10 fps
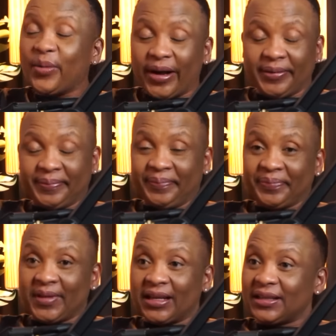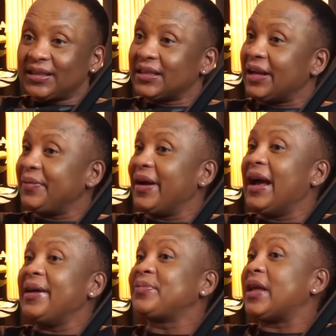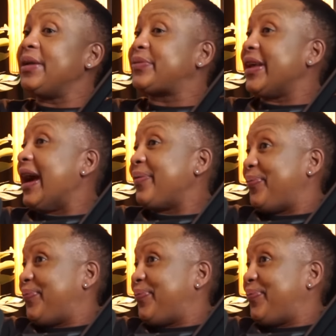Why is he distraught? I just want to...